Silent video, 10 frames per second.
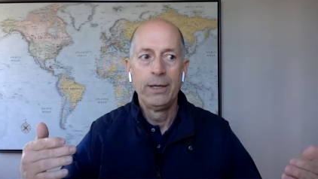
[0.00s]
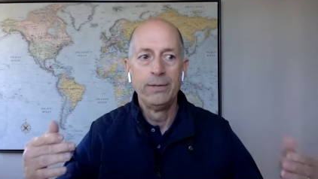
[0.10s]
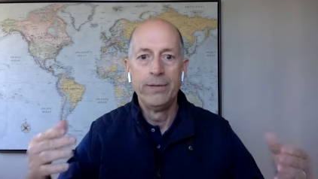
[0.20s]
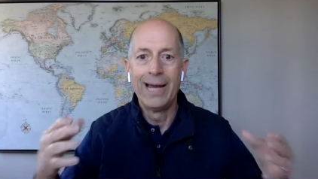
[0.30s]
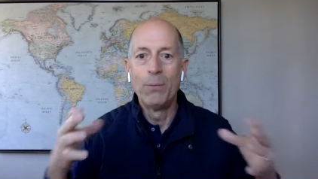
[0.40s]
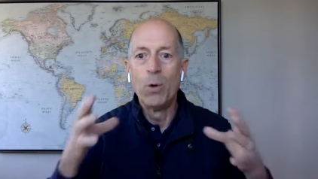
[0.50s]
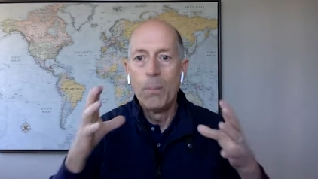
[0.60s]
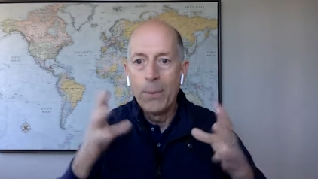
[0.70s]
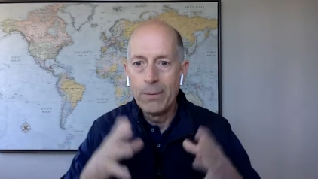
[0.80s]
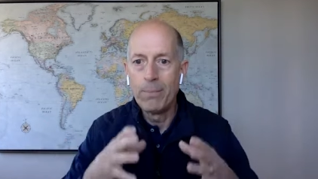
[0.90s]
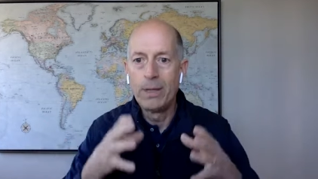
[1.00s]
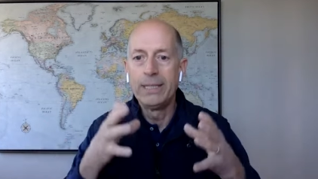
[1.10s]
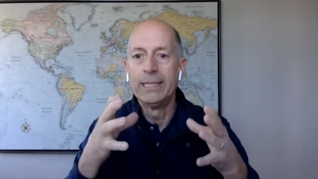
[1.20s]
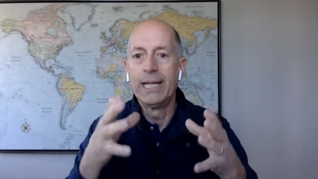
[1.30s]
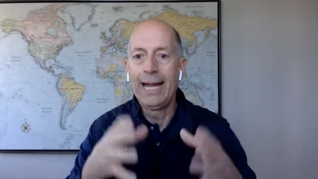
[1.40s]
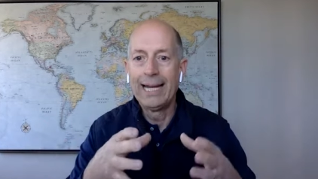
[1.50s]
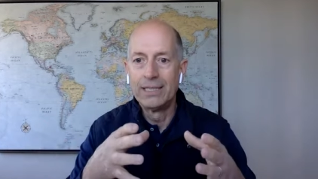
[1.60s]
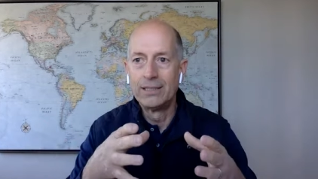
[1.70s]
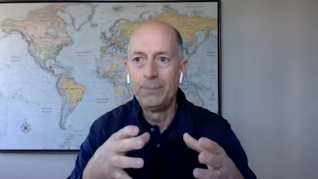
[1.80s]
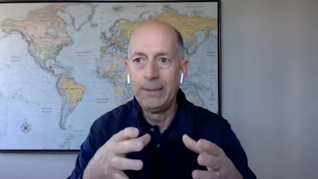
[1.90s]
that will put money in the
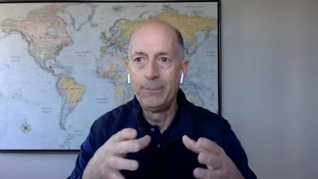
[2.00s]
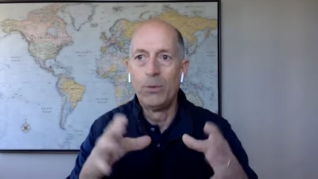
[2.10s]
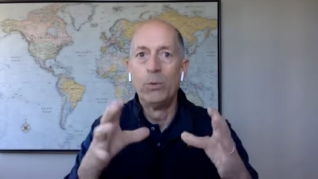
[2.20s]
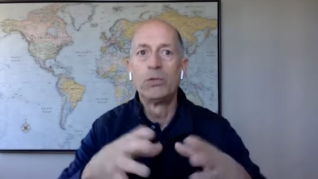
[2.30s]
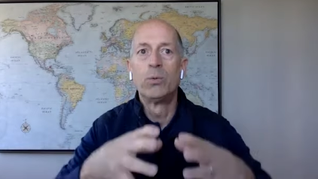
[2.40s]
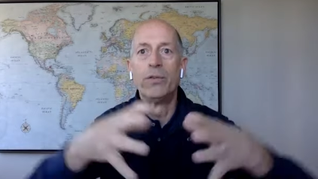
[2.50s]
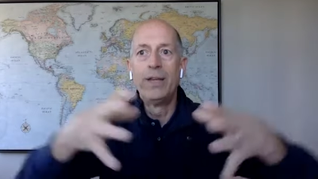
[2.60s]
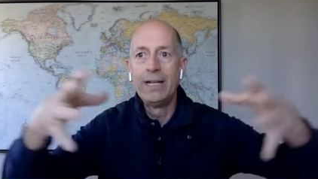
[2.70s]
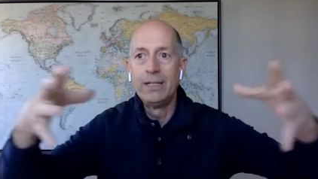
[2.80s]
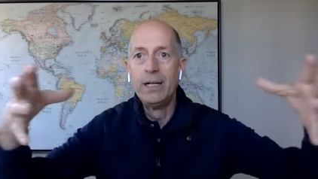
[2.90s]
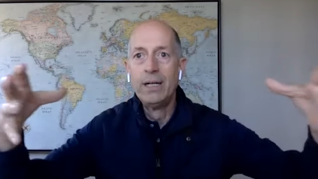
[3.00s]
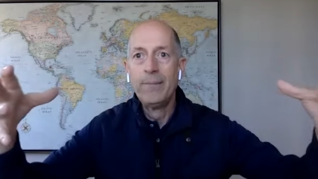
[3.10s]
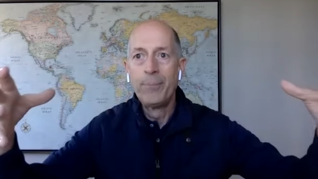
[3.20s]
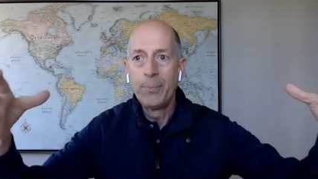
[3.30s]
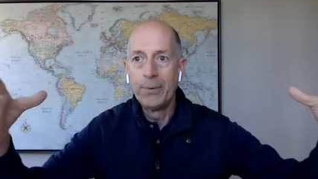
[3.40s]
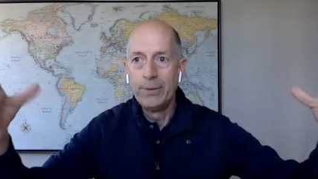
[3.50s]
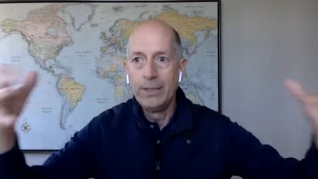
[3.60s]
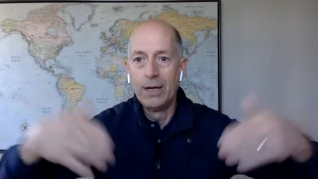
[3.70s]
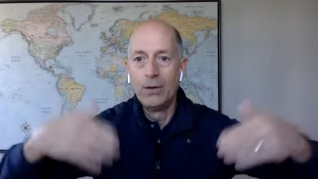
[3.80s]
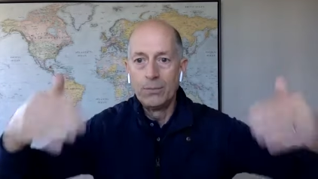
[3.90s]
hands of people, which will then put,
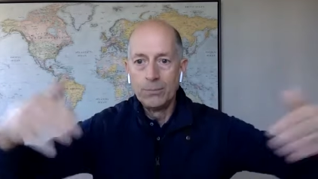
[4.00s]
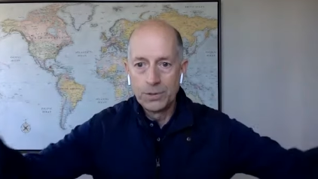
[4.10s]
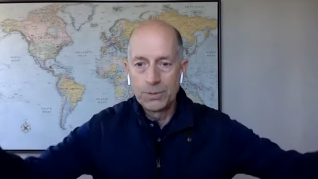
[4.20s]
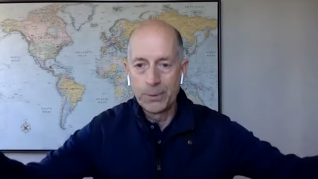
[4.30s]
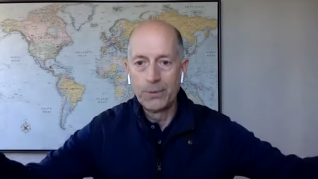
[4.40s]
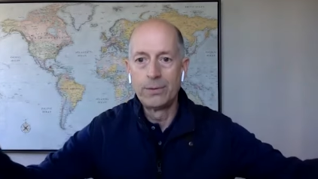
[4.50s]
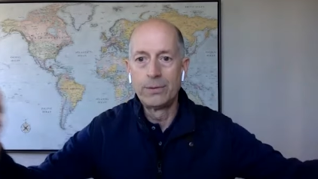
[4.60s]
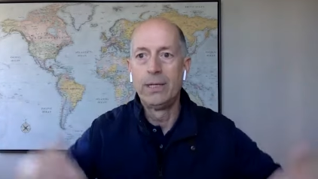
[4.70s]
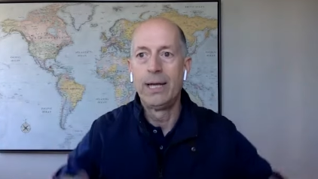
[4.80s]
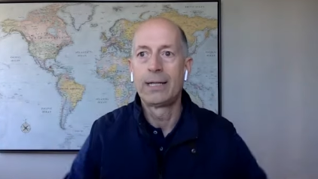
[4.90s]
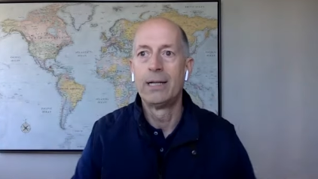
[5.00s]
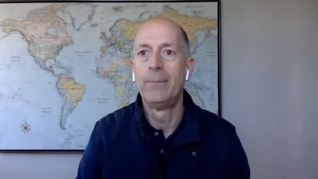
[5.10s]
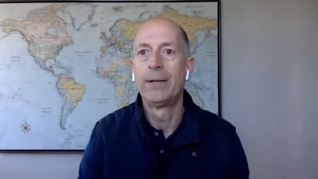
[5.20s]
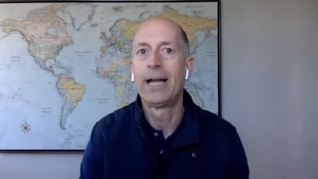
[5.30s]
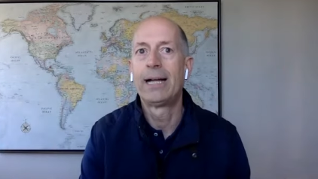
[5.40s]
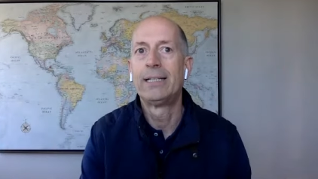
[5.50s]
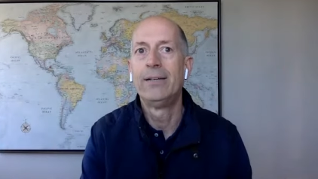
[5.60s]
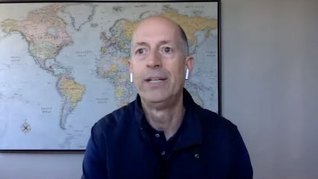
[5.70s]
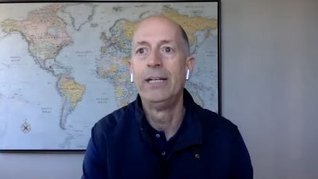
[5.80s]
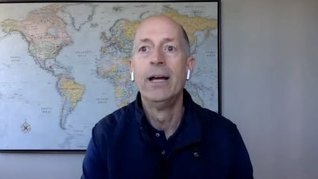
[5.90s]
you know, spur economic
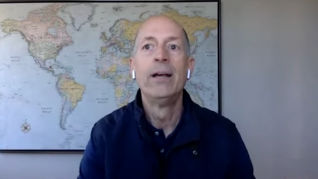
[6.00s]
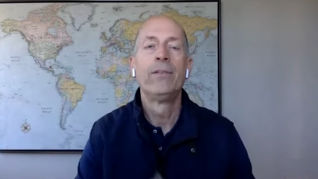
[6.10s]
activity.